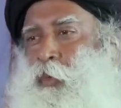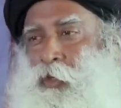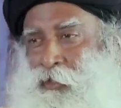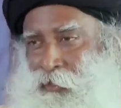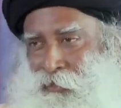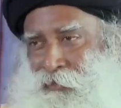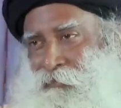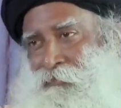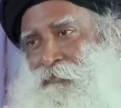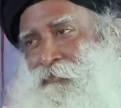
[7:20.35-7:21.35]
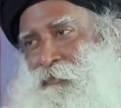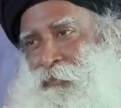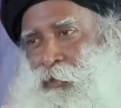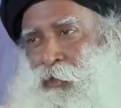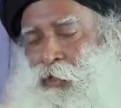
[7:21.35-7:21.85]
water.
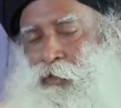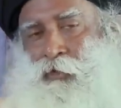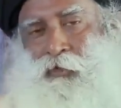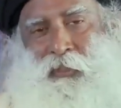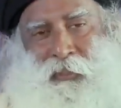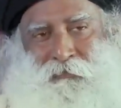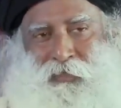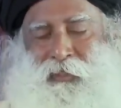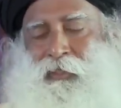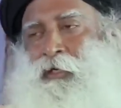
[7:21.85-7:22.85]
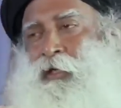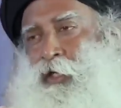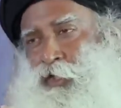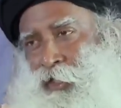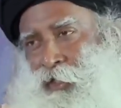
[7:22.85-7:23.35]
So she lives here
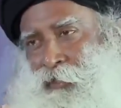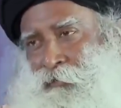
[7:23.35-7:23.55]
largely.